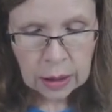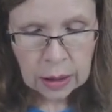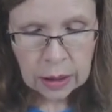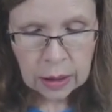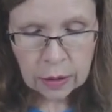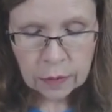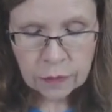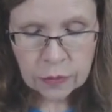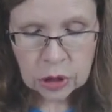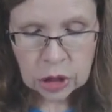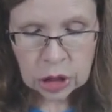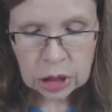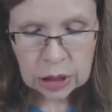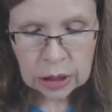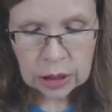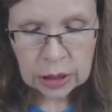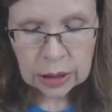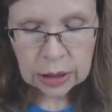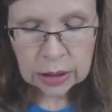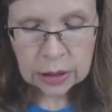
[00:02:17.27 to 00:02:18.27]
If
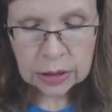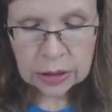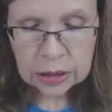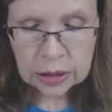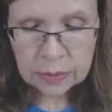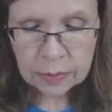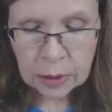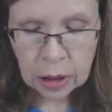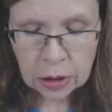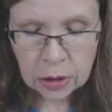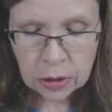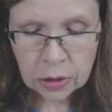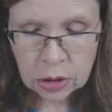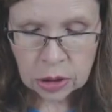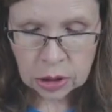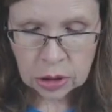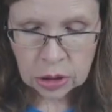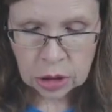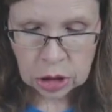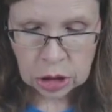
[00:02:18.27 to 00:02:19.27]
she is
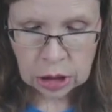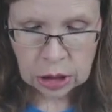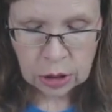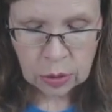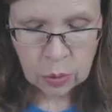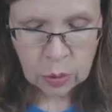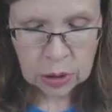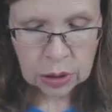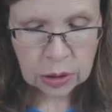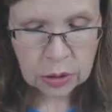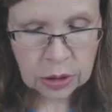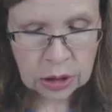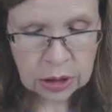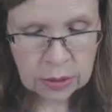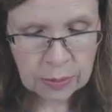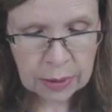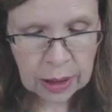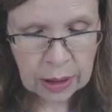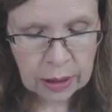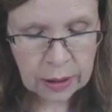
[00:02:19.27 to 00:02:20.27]
smart, she will
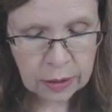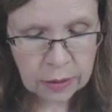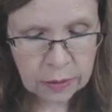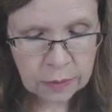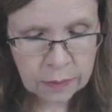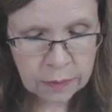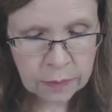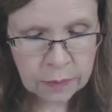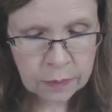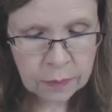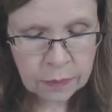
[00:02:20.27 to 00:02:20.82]
smile.